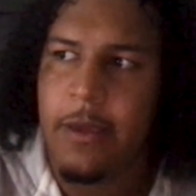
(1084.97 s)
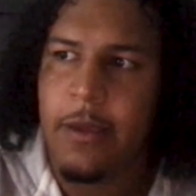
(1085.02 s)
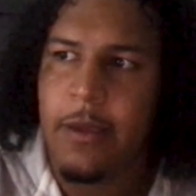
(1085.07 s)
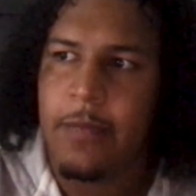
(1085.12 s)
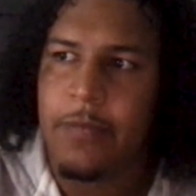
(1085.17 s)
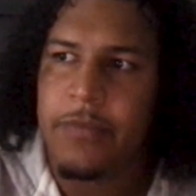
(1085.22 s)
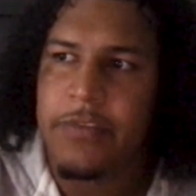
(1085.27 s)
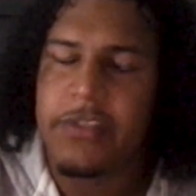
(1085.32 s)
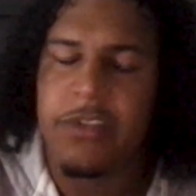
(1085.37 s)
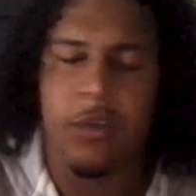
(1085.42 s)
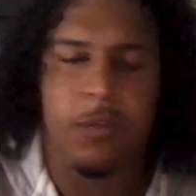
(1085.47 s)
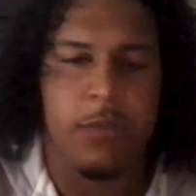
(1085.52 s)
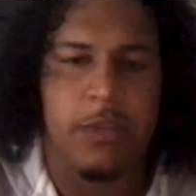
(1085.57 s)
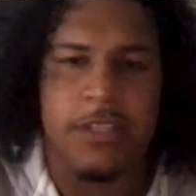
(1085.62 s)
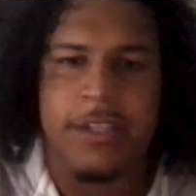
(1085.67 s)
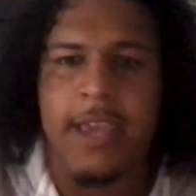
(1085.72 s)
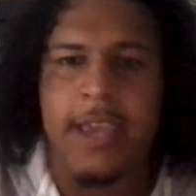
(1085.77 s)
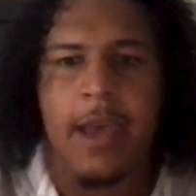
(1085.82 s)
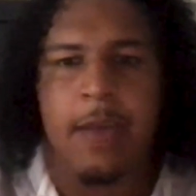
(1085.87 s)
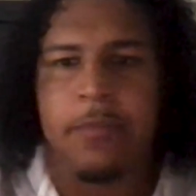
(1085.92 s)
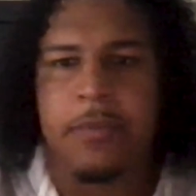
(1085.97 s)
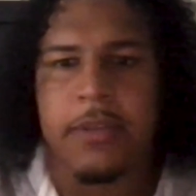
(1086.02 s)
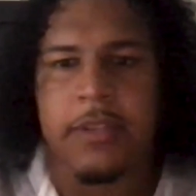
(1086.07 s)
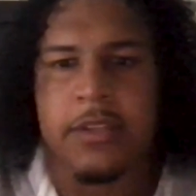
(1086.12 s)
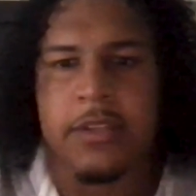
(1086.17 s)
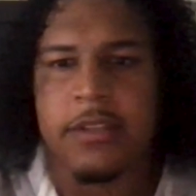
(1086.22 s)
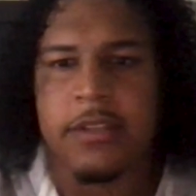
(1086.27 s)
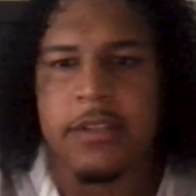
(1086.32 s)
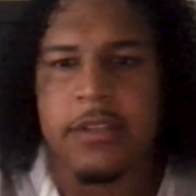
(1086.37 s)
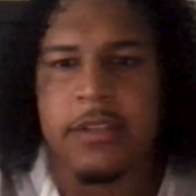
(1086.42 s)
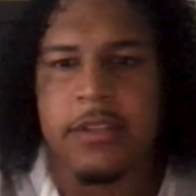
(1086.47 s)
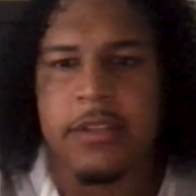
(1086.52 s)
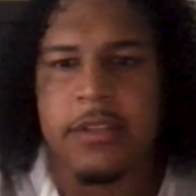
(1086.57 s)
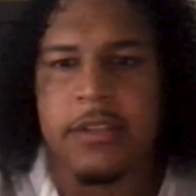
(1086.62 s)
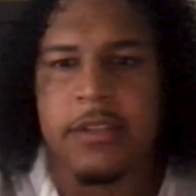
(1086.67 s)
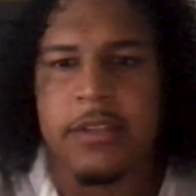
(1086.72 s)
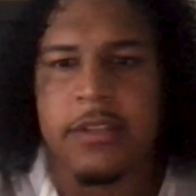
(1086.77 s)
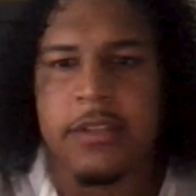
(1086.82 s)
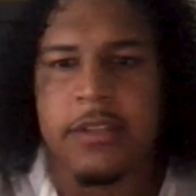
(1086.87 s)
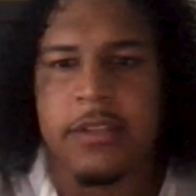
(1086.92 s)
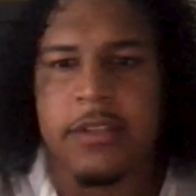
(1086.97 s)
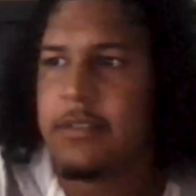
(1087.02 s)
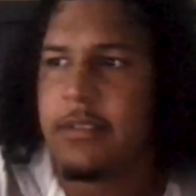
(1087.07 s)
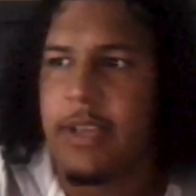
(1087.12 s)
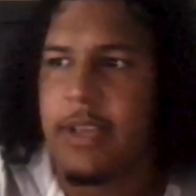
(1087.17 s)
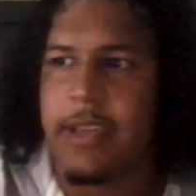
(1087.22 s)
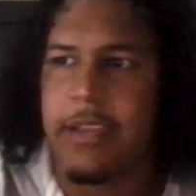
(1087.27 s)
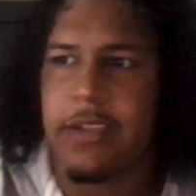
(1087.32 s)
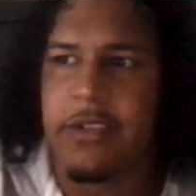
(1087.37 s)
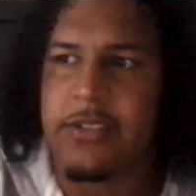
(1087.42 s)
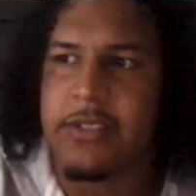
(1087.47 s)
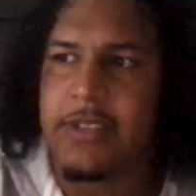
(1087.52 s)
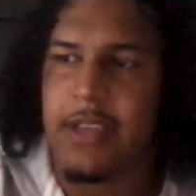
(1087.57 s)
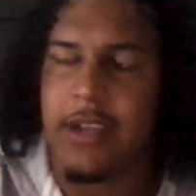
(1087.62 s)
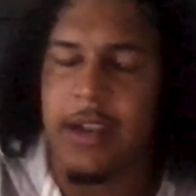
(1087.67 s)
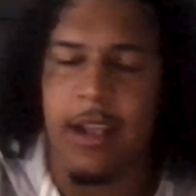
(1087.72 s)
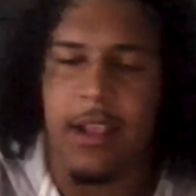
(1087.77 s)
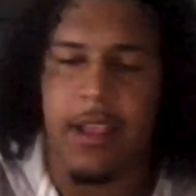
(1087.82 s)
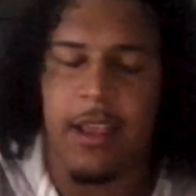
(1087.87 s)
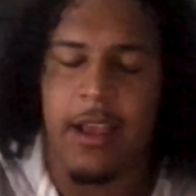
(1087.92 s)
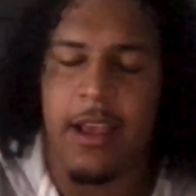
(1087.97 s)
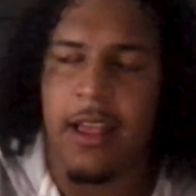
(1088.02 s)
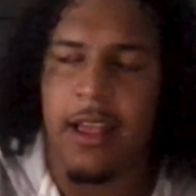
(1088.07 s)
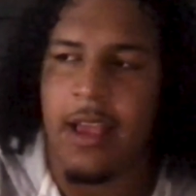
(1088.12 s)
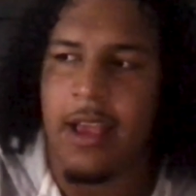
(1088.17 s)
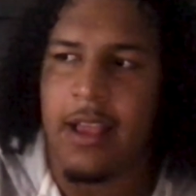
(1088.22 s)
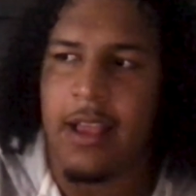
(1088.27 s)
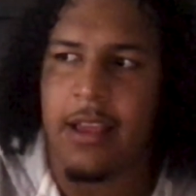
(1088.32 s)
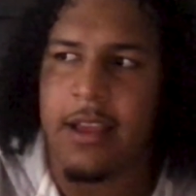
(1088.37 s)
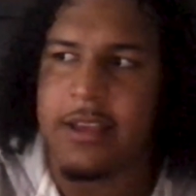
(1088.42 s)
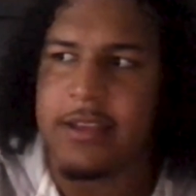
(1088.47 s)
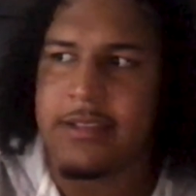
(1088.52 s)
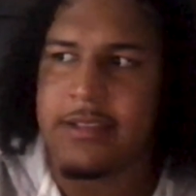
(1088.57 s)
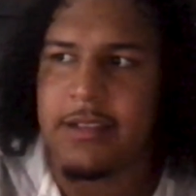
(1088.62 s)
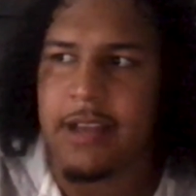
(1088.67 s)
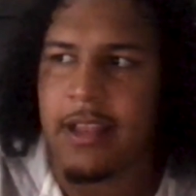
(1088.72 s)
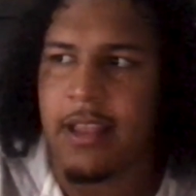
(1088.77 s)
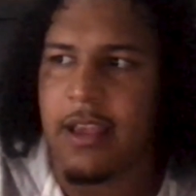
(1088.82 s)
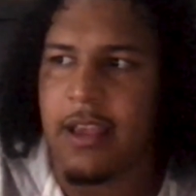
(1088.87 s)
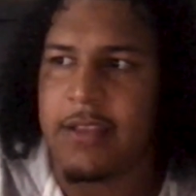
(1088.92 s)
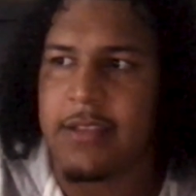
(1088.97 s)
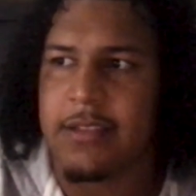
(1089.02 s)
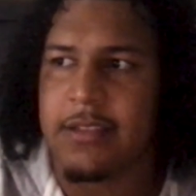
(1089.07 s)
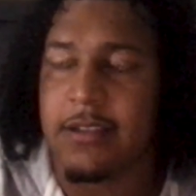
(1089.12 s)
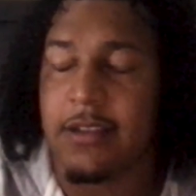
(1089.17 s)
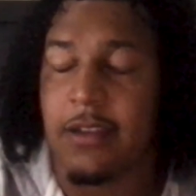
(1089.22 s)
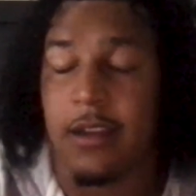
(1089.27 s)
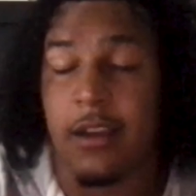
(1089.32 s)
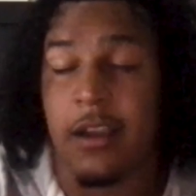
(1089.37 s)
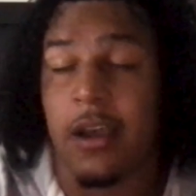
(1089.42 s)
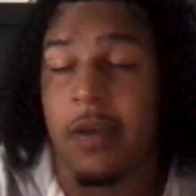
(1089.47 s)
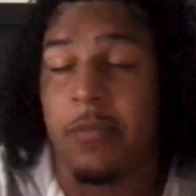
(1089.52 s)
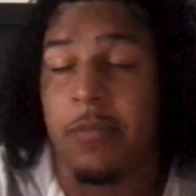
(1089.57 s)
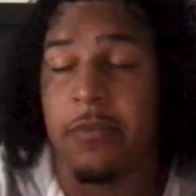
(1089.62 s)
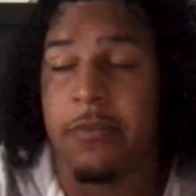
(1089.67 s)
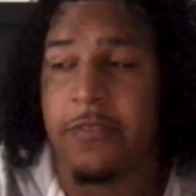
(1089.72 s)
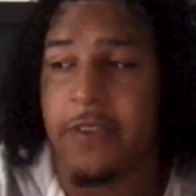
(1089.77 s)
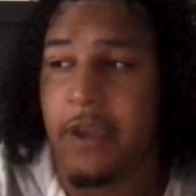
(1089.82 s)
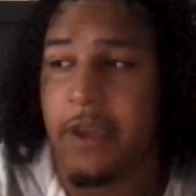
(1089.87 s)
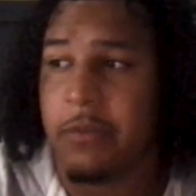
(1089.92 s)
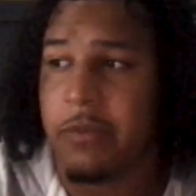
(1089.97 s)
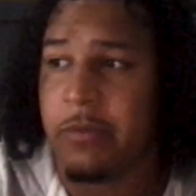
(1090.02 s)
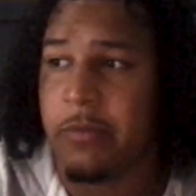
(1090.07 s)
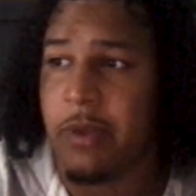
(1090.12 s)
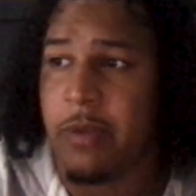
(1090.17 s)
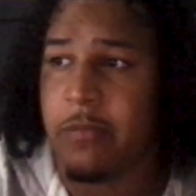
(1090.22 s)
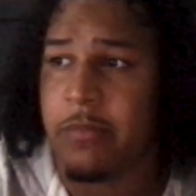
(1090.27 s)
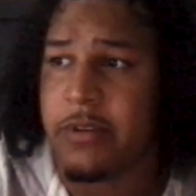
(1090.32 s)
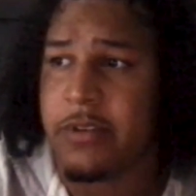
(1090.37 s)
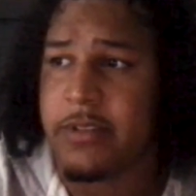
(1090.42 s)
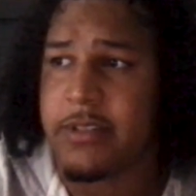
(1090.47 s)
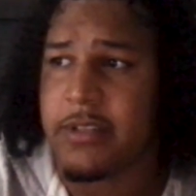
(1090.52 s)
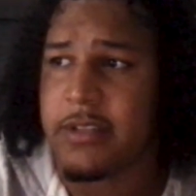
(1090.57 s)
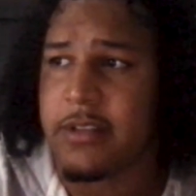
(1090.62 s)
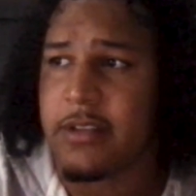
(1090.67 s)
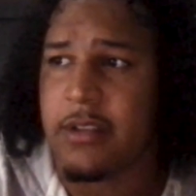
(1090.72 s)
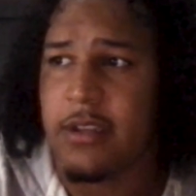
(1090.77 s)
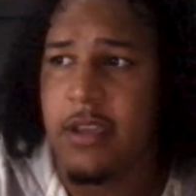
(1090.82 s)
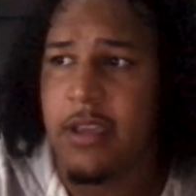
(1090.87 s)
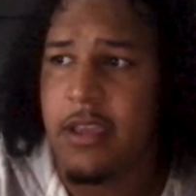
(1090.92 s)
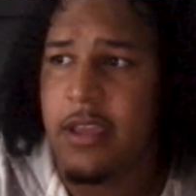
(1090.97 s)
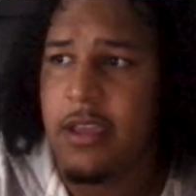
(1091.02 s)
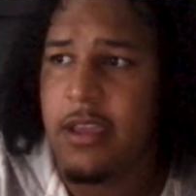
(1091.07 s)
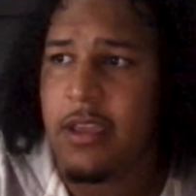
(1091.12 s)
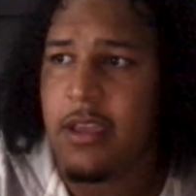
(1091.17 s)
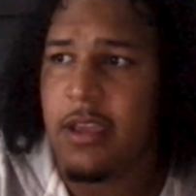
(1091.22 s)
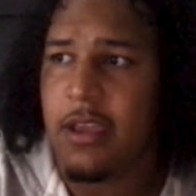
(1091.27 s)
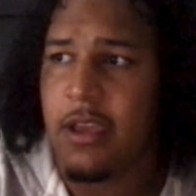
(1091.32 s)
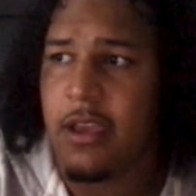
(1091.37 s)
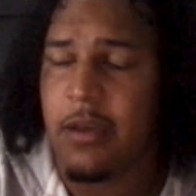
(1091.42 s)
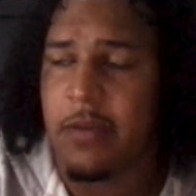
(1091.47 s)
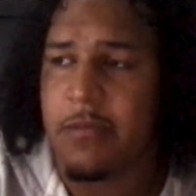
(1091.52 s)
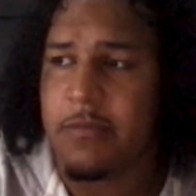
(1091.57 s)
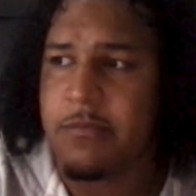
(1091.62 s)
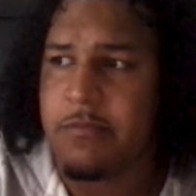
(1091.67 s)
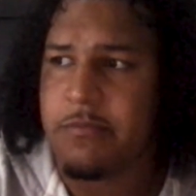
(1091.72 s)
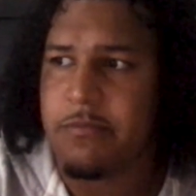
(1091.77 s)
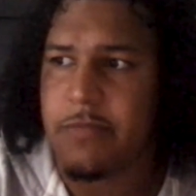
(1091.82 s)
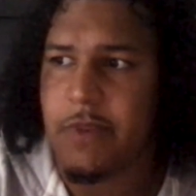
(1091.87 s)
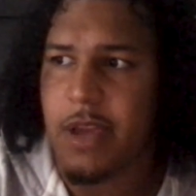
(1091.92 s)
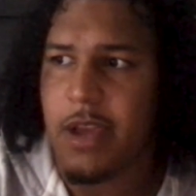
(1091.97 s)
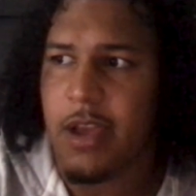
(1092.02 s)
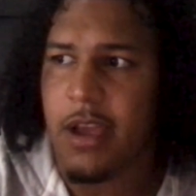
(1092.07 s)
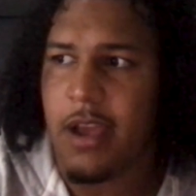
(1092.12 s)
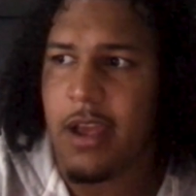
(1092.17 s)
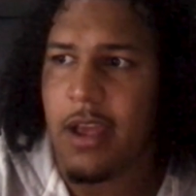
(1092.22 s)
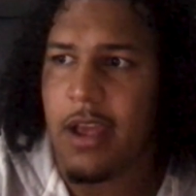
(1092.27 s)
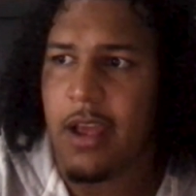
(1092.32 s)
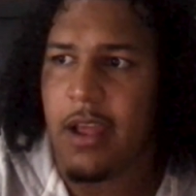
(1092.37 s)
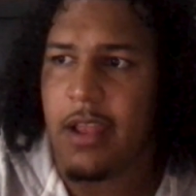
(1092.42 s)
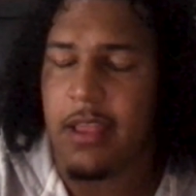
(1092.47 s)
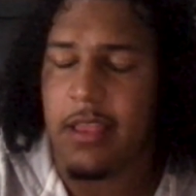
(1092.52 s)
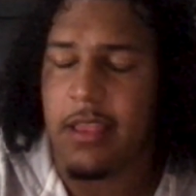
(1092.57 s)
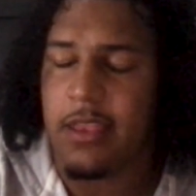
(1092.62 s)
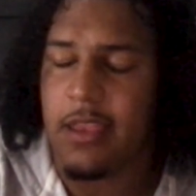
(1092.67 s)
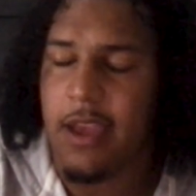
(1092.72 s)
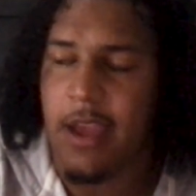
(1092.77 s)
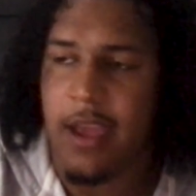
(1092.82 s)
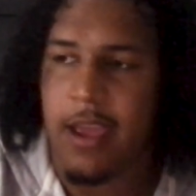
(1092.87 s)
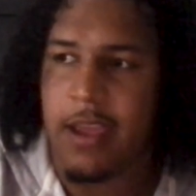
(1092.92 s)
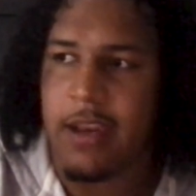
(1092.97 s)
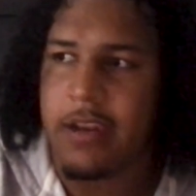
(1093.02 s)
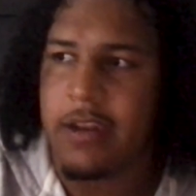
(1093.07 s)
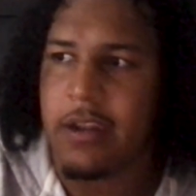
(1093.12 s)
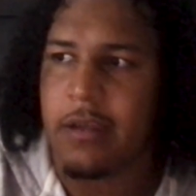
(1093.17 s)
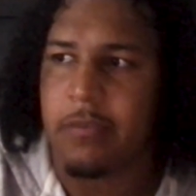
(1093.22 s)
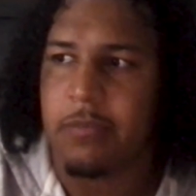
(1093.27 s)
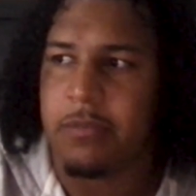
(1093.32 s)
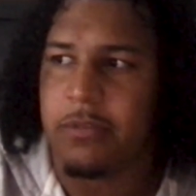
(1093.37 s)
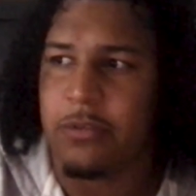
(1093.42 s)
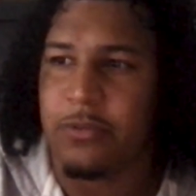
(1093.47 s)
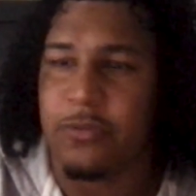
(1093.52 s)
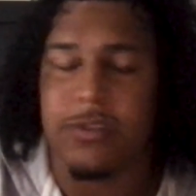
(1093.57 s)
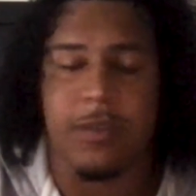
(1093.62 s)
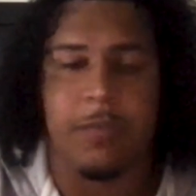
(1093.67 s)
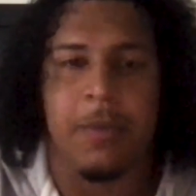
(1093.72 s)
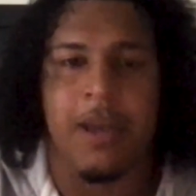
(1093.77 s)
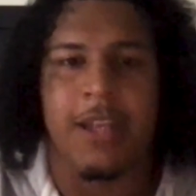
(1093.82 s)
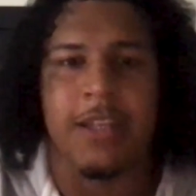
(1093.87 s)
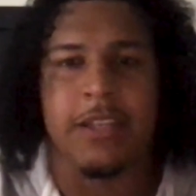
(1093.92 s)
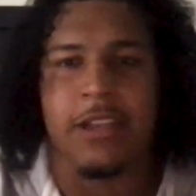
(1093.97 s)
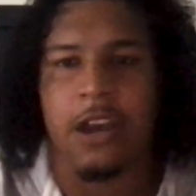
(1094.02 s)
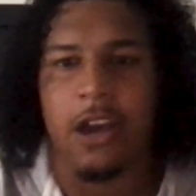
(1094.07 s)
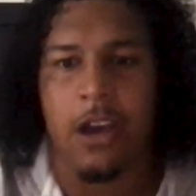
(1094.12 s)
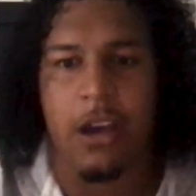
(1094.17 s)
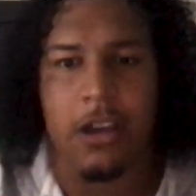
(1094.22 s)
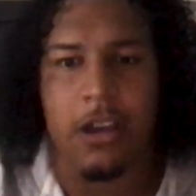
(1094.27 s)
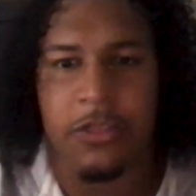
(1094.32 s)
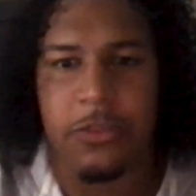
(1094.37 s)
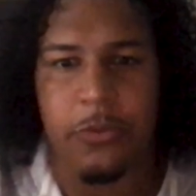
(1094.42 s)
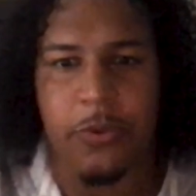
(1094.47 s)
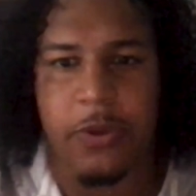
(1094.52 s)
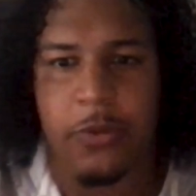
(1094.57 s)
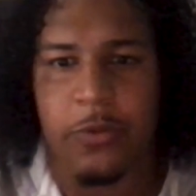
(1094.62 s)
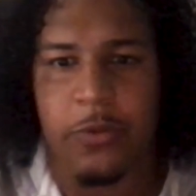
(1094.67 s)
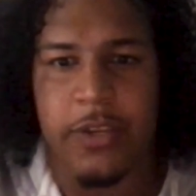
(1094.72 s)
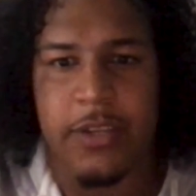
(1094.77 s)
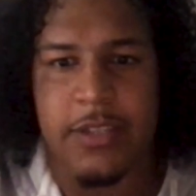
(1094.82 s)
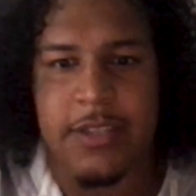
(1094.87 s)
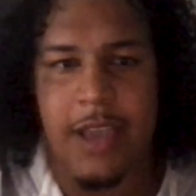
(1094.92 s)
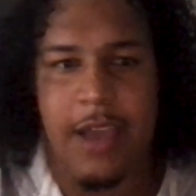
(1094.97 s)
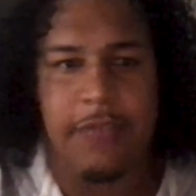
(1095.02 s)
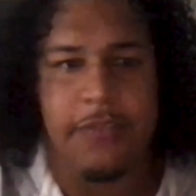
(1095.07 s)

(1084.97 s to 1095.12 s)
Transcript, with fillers: so much happened. Like, like you said, I, I lost, I lost a couple family members, and um, I, I, I ended up losing my dog three weeks Damn.